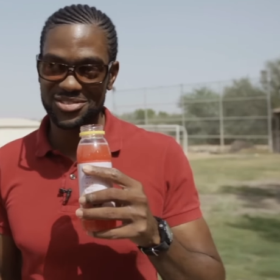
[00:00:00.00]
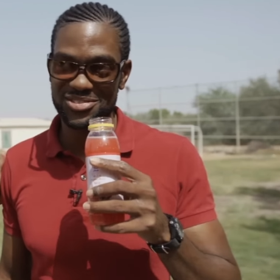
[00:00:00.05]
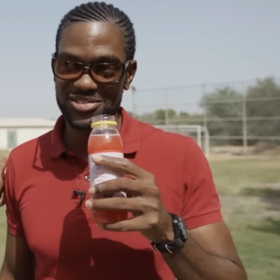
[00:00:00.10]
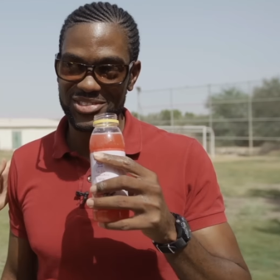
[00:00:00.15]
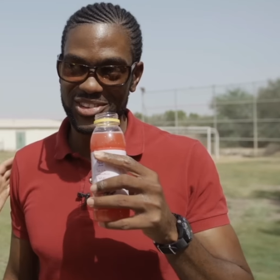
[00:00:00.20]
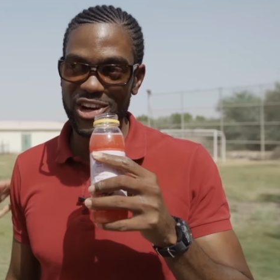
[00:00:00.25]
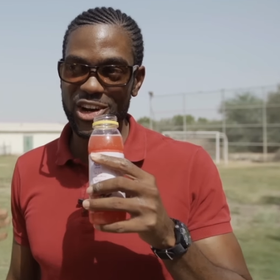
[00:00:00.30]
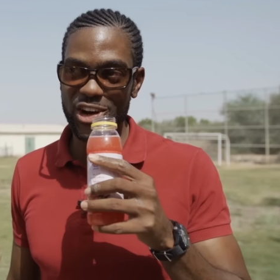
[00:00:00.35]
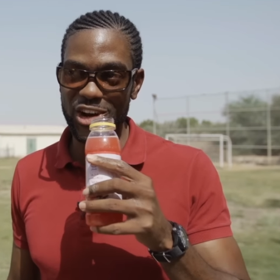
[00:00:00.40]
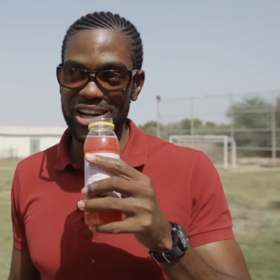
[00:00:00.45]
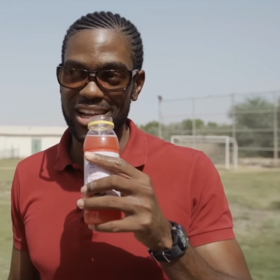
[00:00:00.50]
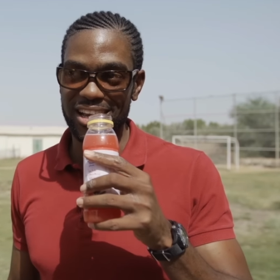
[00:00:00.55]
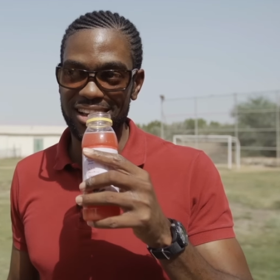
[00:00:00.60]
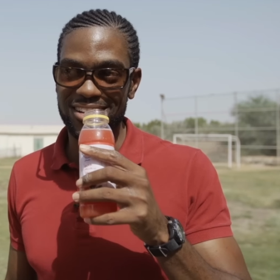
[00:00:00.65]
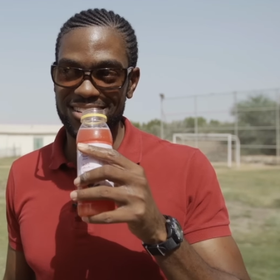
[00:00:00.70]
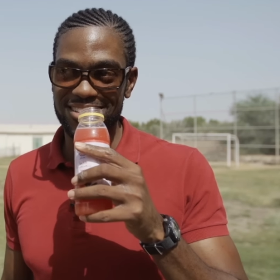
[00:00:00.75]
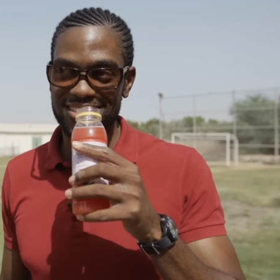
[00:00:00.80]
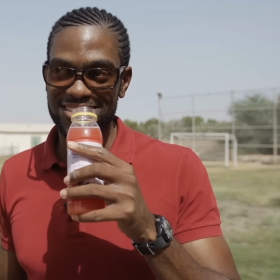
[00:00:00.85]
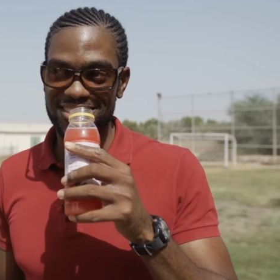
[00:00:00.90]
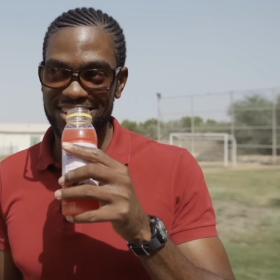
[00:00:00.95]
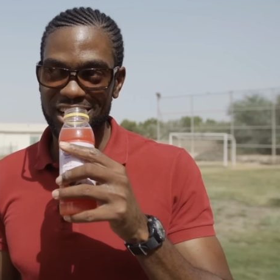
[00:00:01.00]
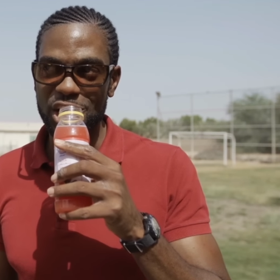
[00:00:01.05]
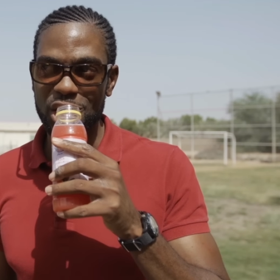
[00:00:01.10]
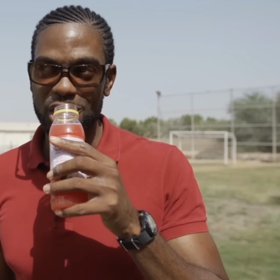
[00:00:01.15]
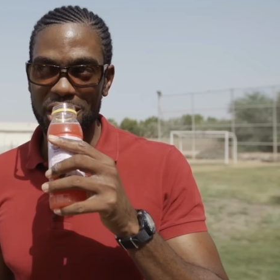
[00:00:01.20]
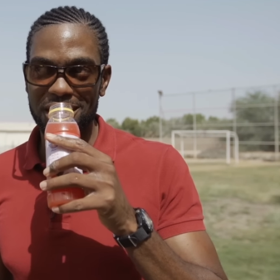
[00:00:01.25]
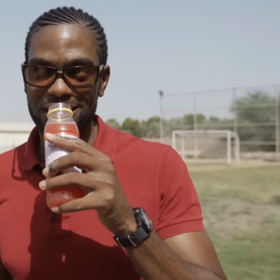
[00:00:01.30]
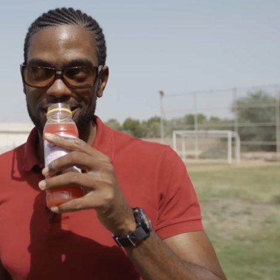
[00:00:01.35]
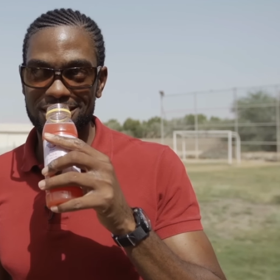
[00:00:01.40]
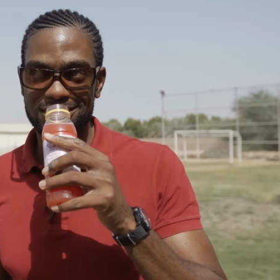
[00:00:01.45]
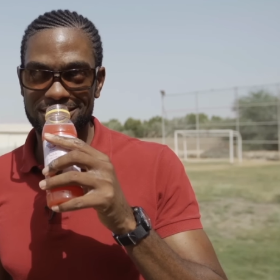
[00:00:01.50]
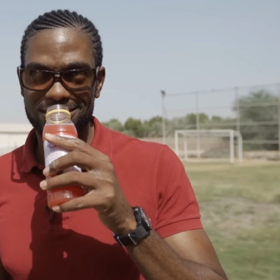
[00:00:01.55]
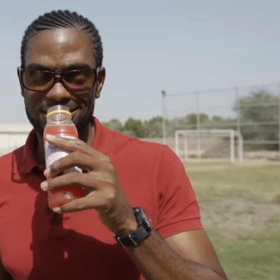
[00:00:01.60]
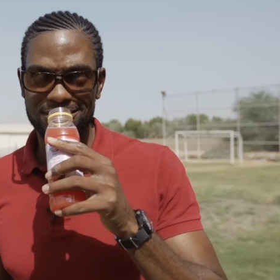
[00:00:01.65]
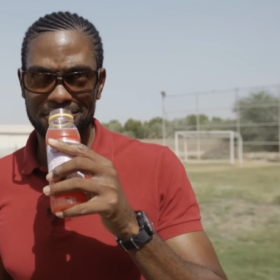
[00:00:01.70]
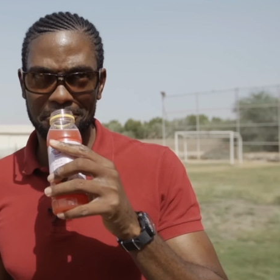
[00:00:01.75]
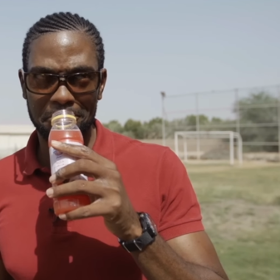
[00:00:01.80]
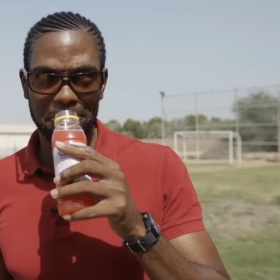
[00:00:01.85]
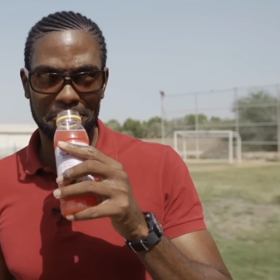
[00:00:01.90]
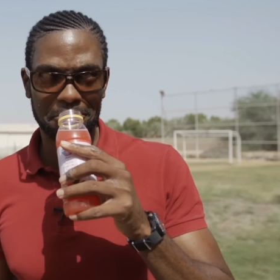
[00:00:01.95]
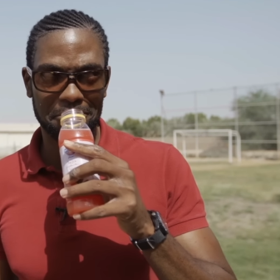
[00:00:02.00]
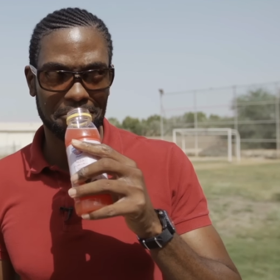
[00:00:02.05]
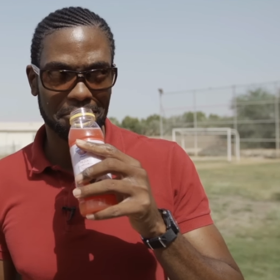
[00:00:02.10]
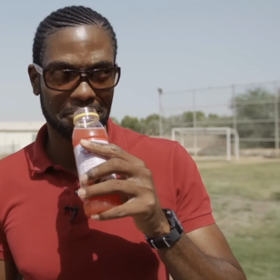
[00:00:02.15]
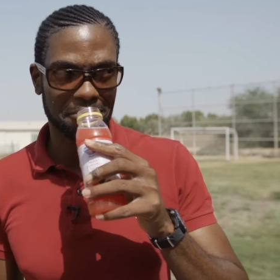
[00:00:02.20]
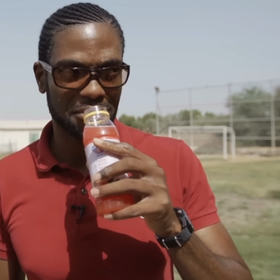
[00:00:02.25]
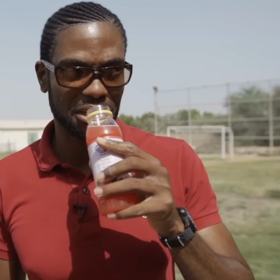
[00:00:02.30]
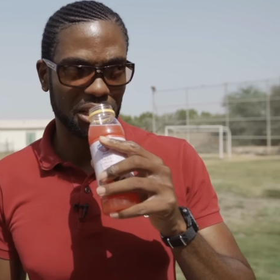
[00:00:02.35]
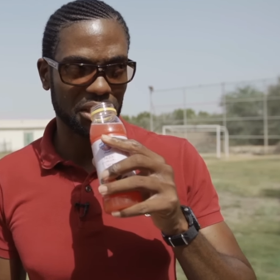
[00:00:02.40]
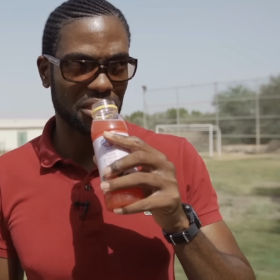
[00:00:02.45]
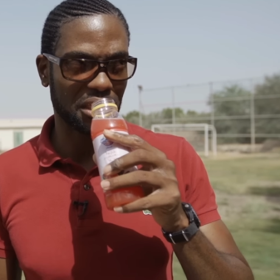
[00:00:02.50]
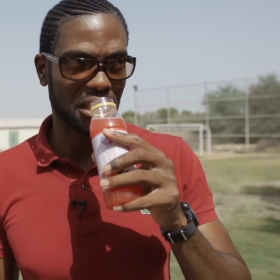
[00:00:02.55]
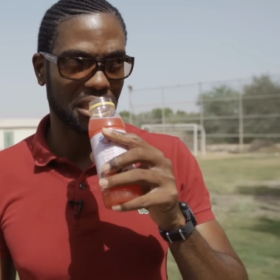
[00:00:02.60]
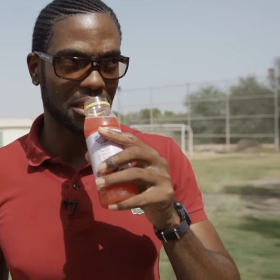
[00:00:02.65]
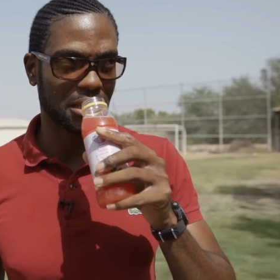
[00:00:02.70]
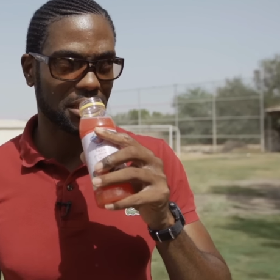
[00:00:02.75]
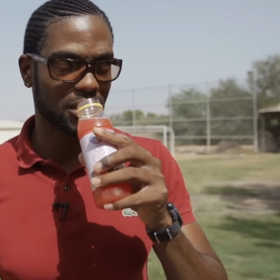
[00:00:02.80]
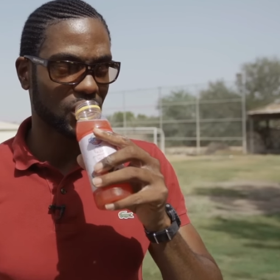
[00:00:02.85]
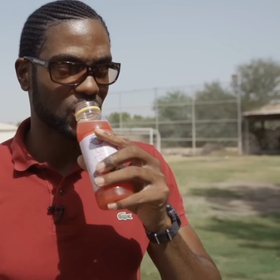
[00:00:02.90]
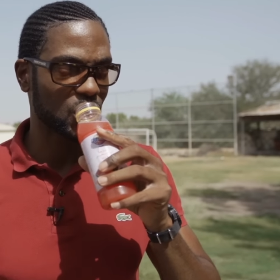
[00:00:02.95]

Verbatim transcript: I got it. I got it. I think.